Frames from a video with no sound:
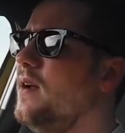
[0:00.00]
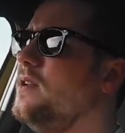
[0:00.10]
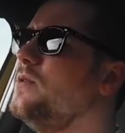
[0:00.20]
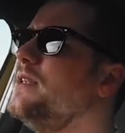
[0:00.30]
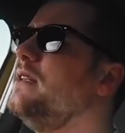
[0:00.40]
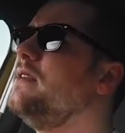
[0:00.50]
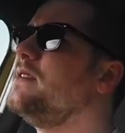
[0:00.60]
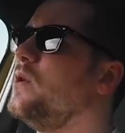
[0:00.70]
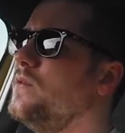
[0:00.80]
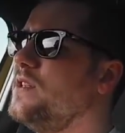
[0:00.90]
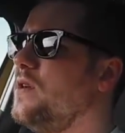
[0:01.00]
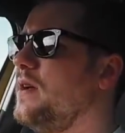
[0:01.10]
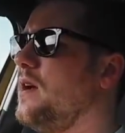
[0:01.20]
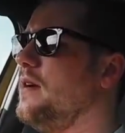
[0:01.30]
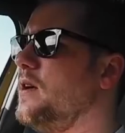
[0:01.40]
You'll see this sort of
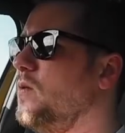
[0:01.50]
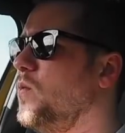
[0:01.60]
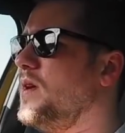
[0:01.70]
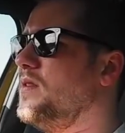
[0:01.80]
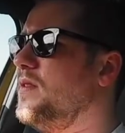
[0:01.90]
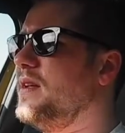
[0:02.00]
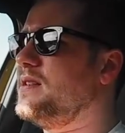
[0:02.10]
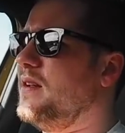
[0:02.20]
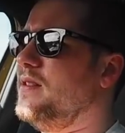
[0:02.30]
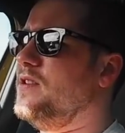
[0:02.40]
design going on with things like the